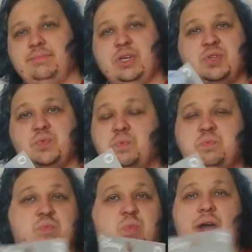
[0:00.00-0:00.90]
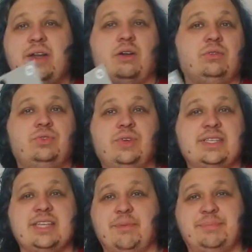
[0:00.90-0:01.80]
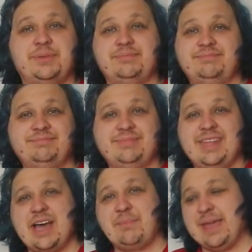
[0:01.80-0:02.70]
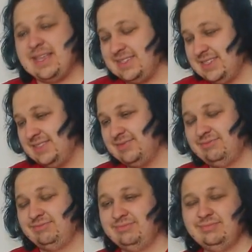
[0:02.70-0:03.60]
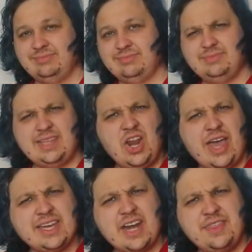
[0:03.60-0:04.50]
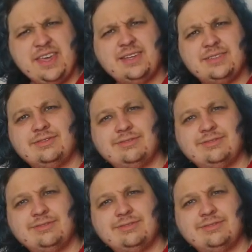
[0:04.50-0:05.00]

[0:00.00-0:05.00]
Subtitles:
Because why not dress up our pets? They like it, I think.